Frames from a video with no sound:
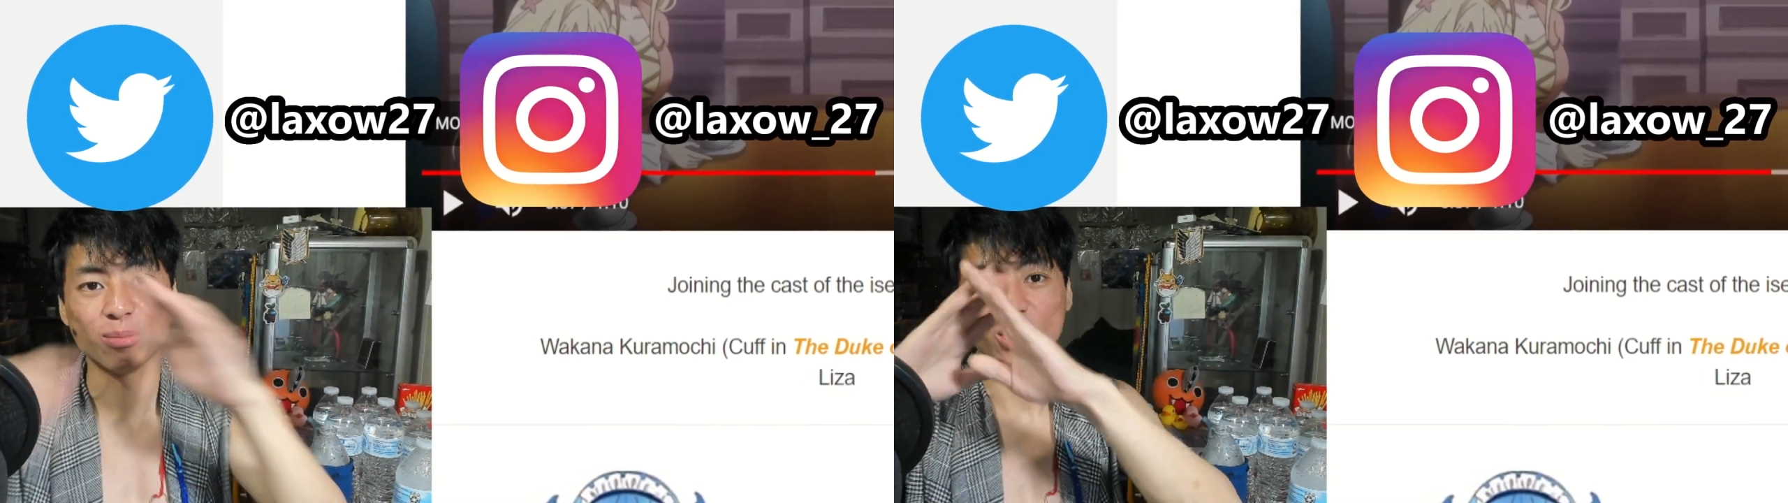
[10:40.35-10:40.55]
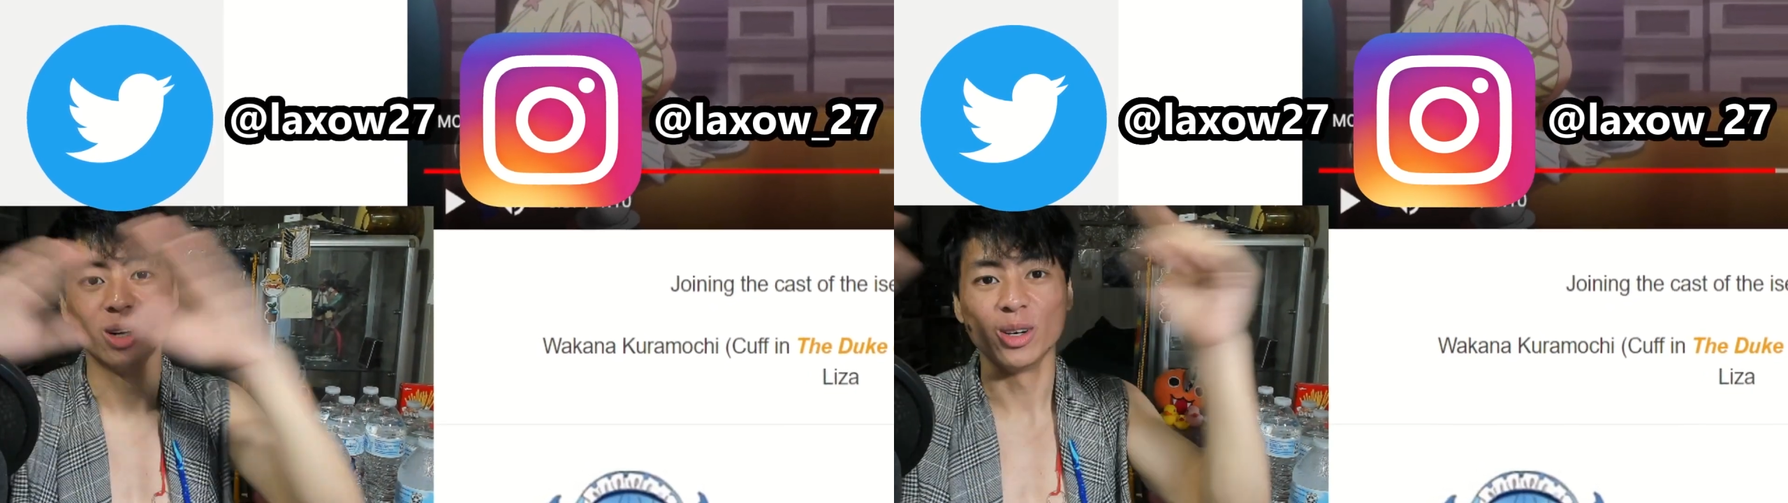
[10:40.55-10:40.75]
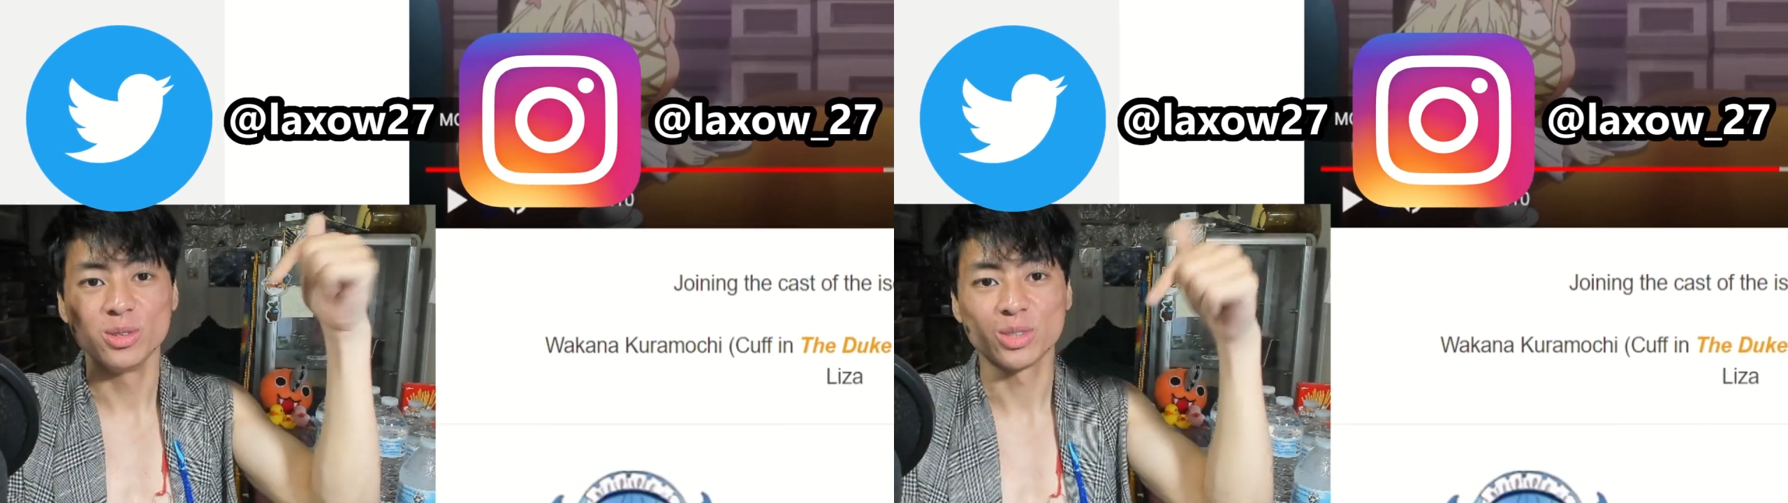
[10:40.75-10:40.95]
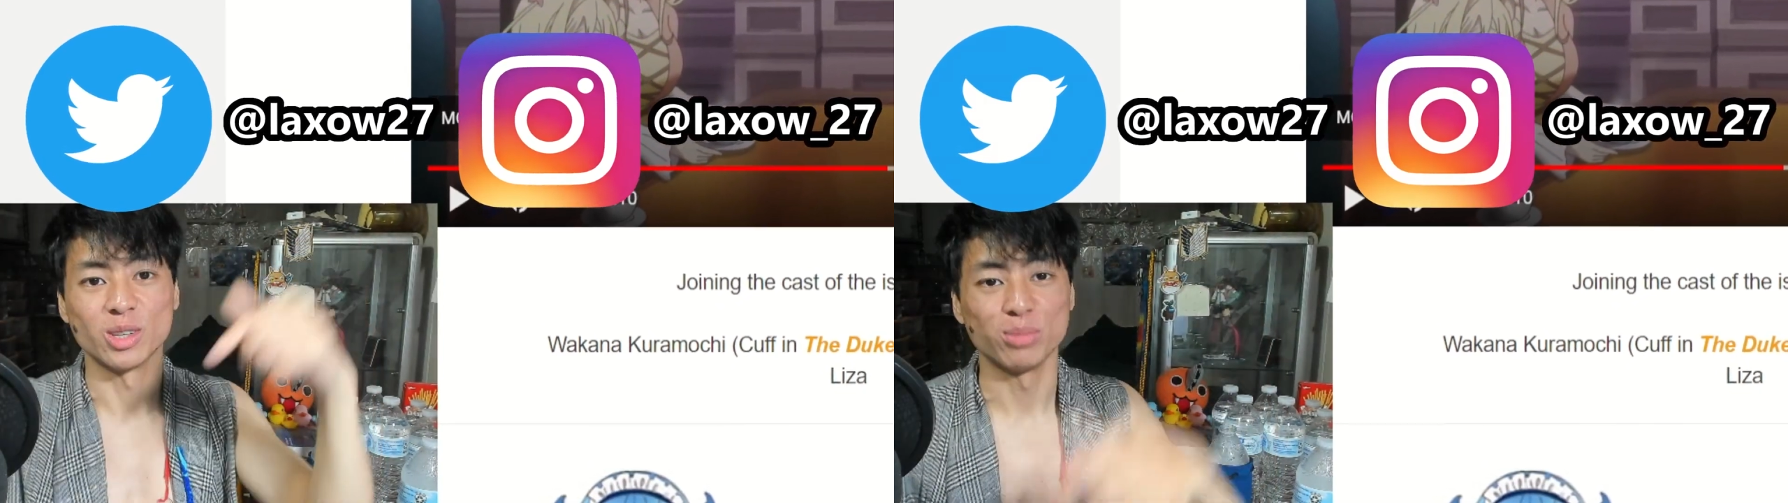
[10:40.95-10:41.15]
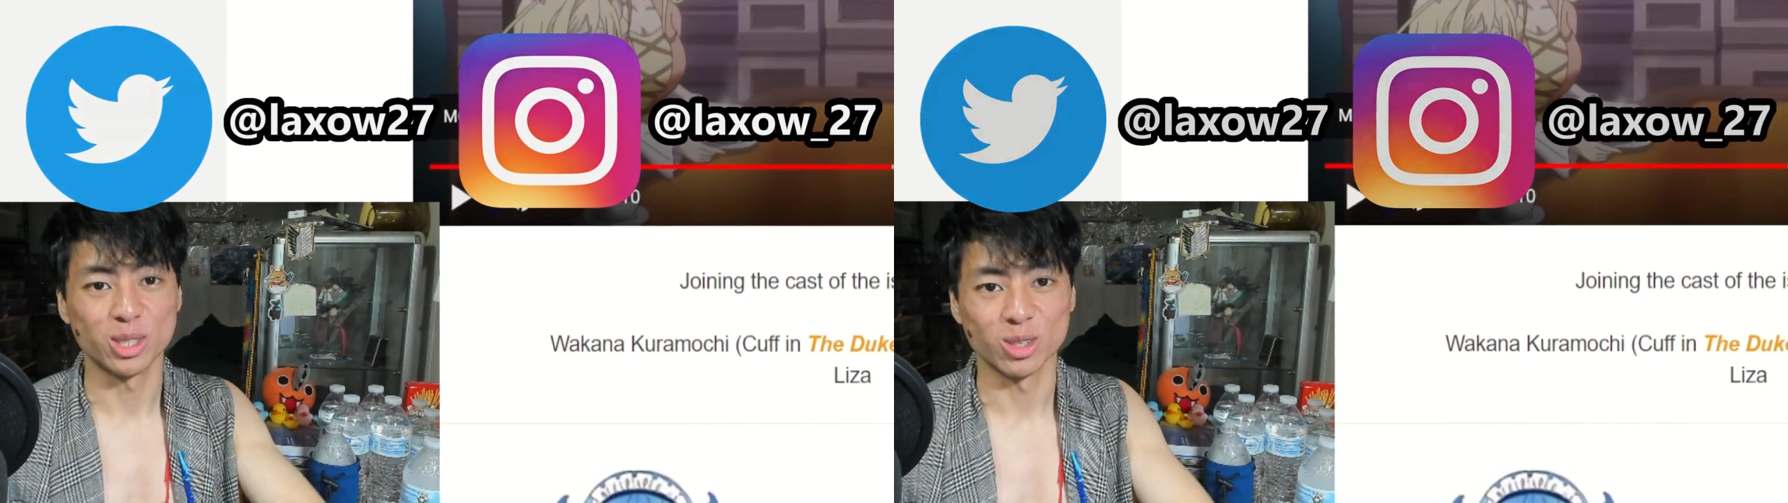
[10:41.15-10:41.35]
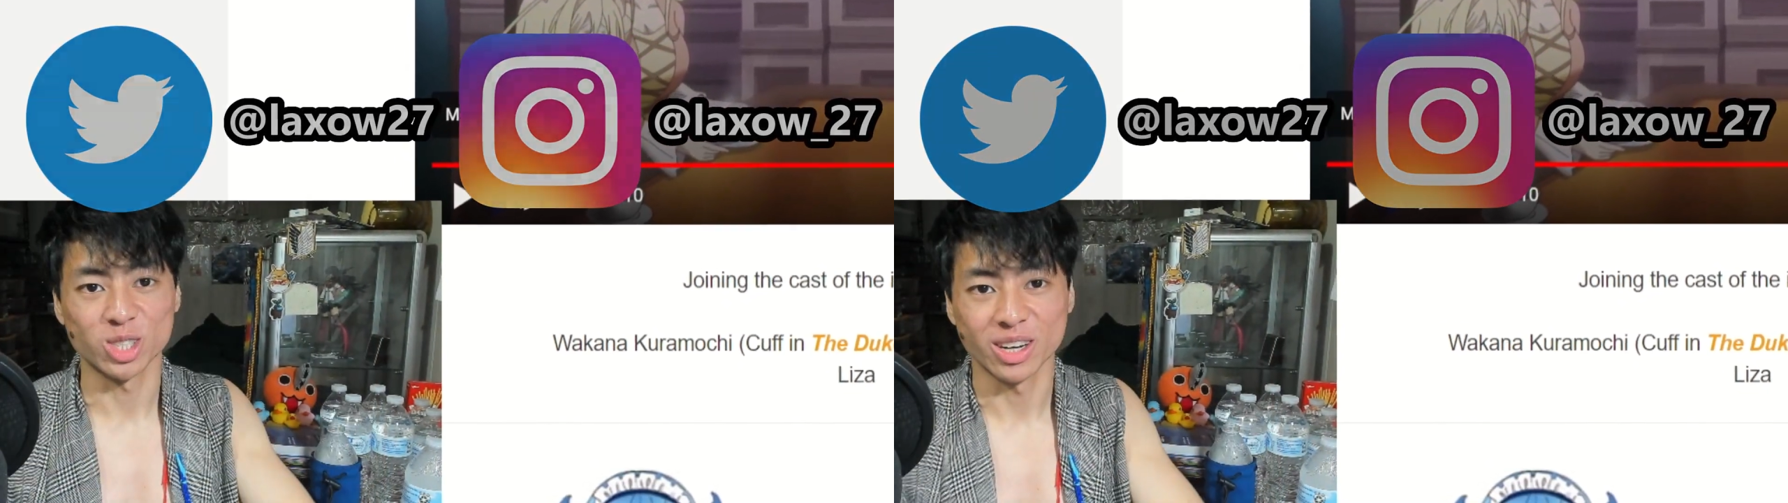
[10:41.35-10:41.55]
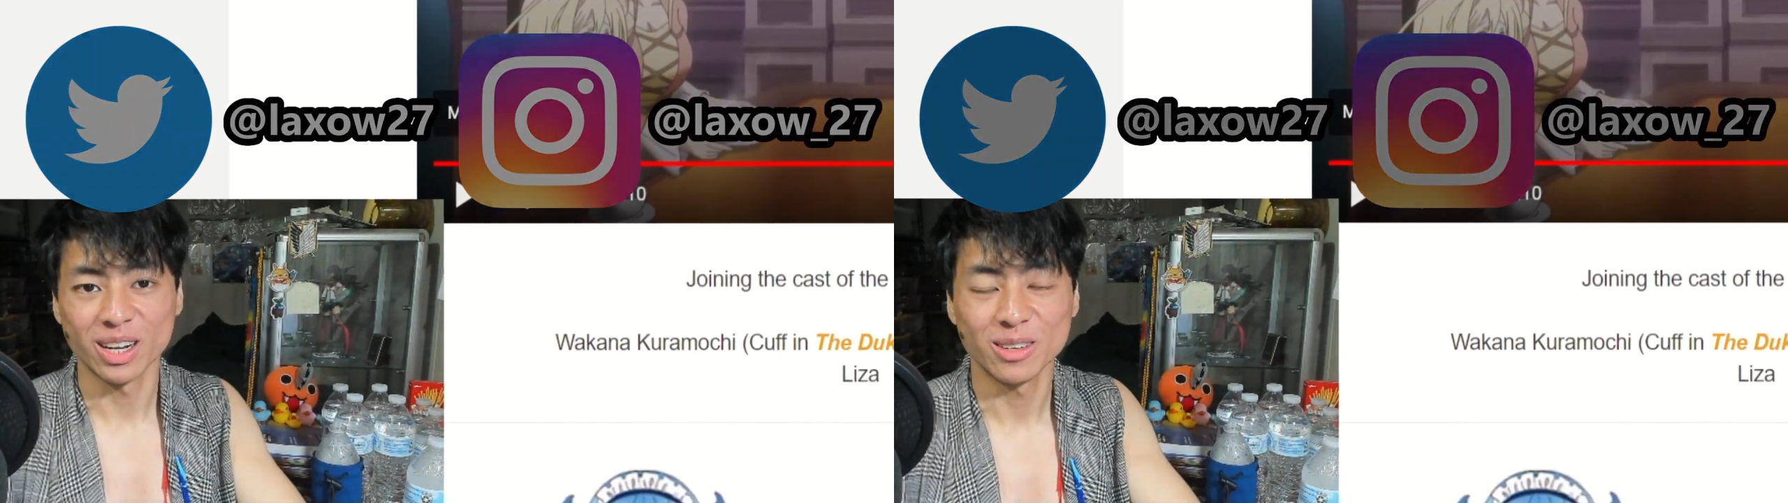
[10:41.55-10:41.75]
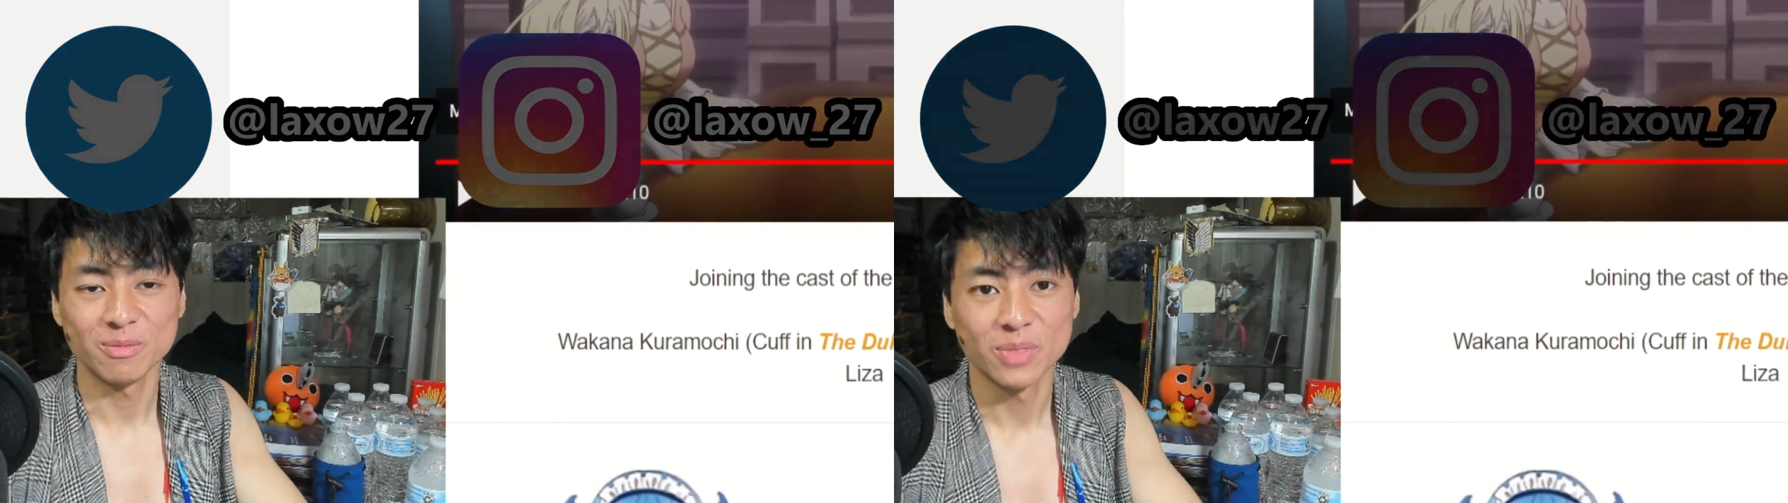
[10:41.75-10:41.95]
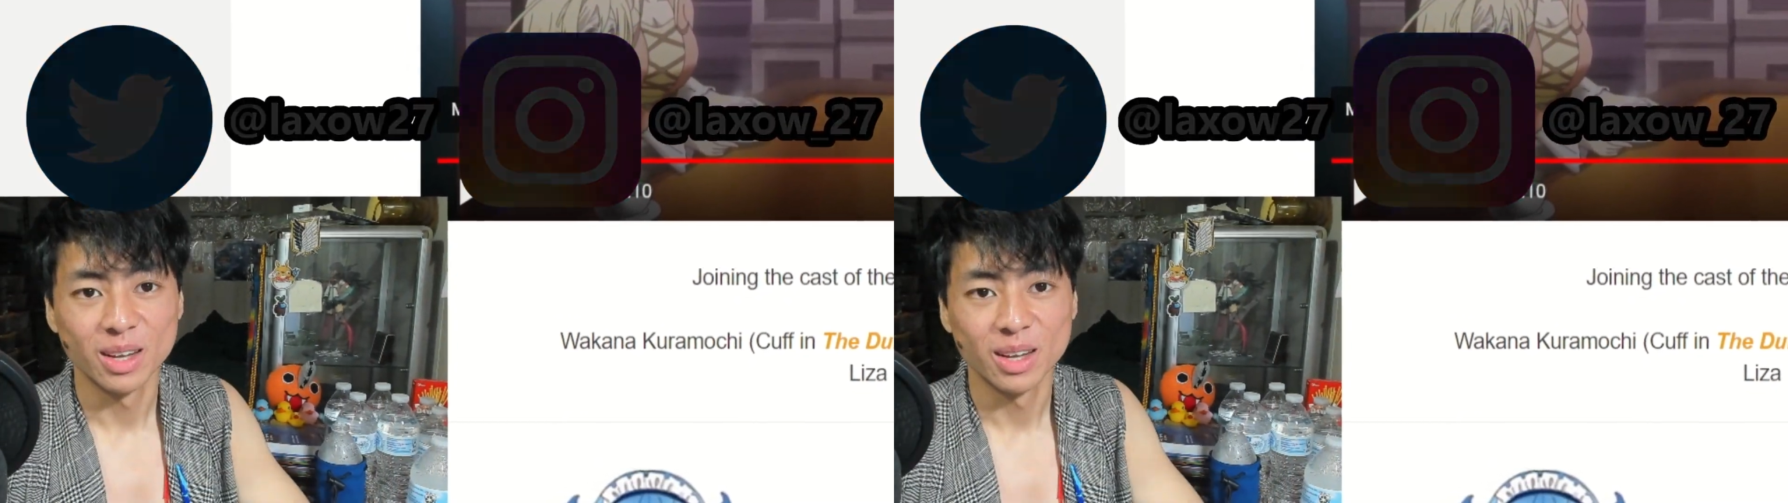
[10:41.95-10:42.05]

below, so please go check it out.